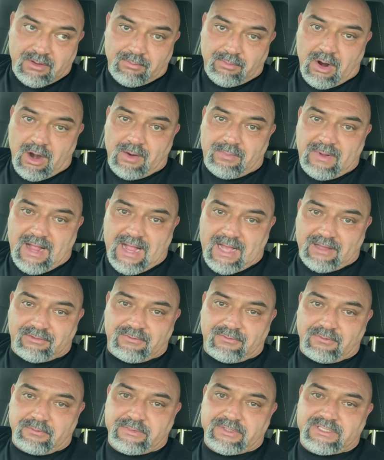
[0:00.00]
bar path
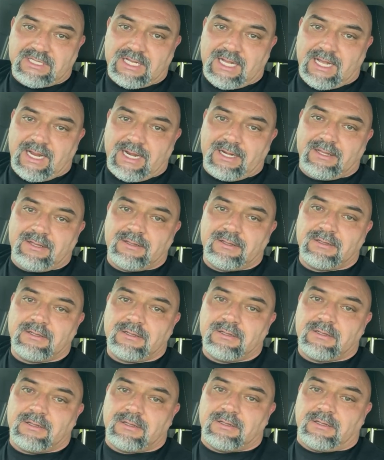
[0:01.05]
from the side.
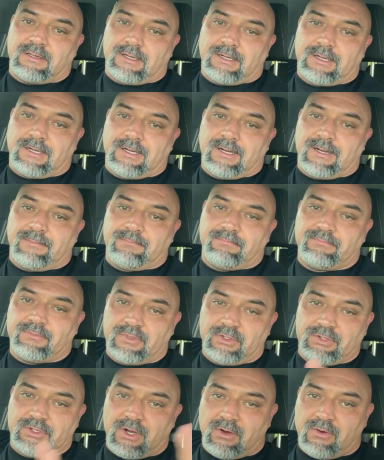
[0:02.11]

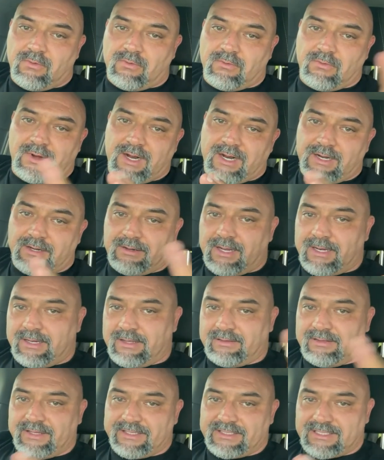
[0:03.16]
You don't want any
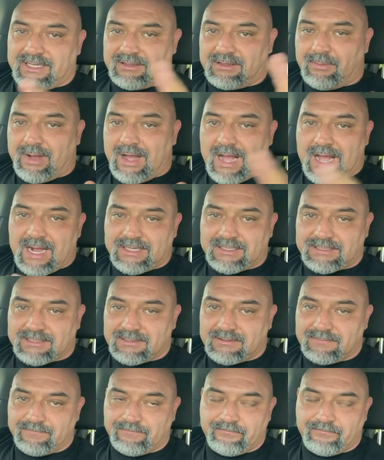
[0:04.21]
of this on the box